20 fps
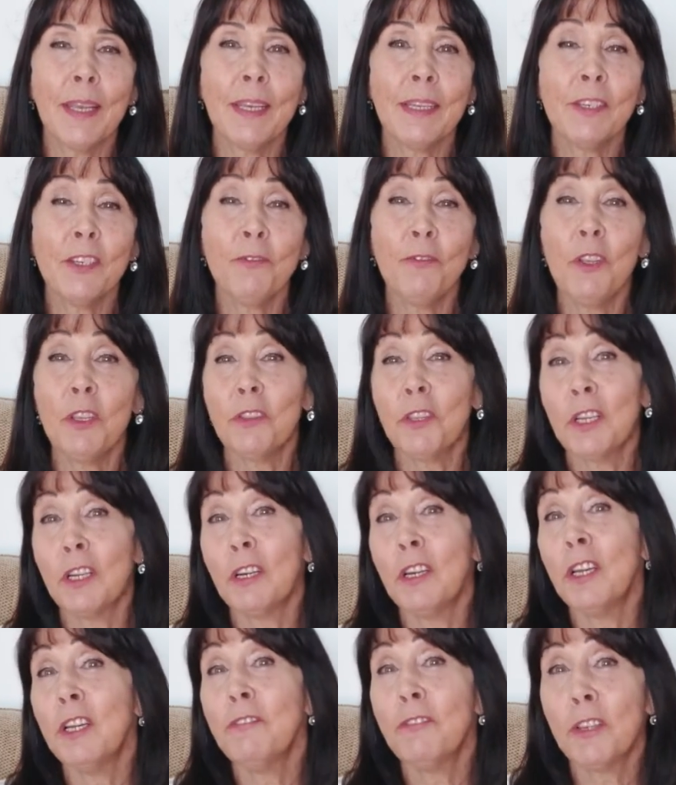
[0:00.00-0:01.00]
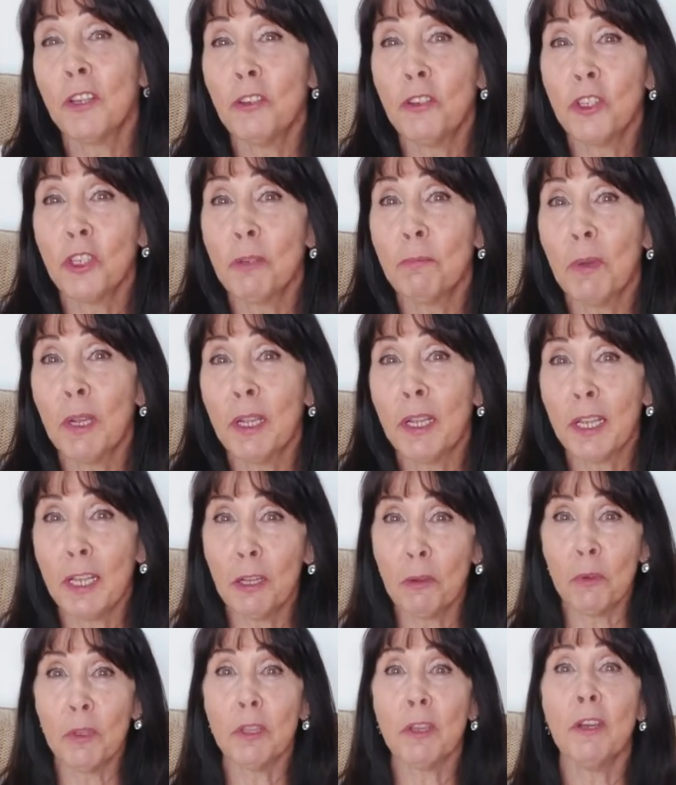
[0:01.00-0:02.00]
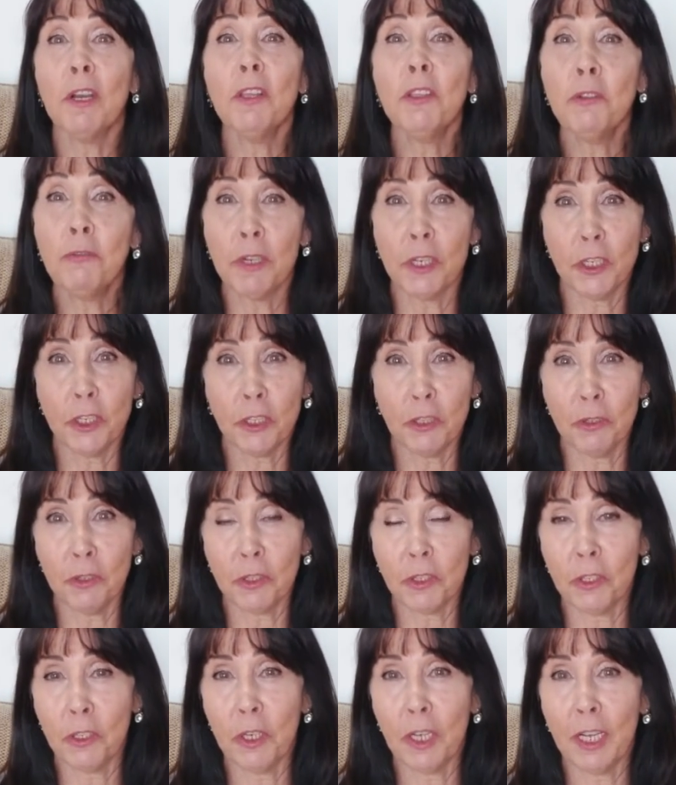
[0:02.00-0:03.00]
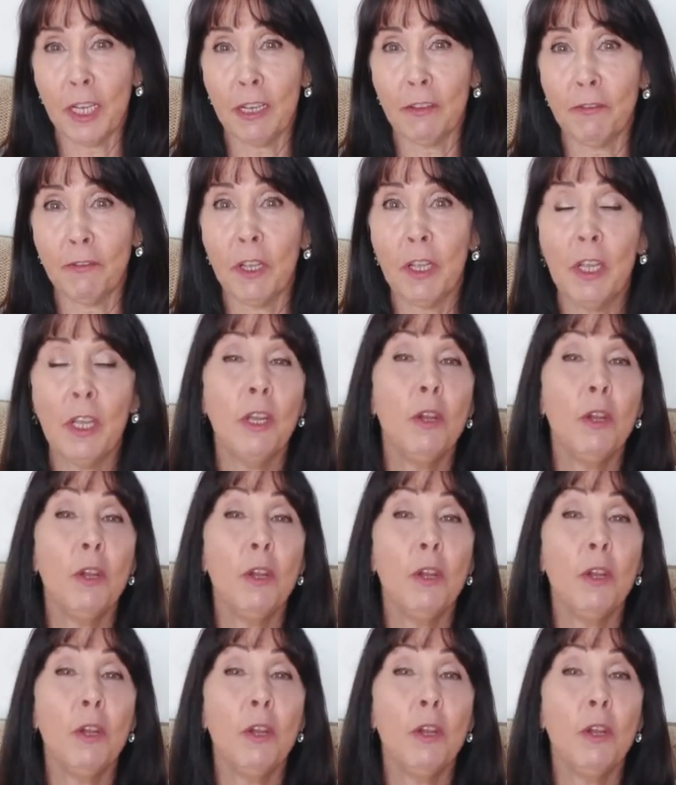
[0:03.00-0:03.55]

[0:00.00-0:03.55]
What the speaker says: And if you think life coaching might help with other issues that you have,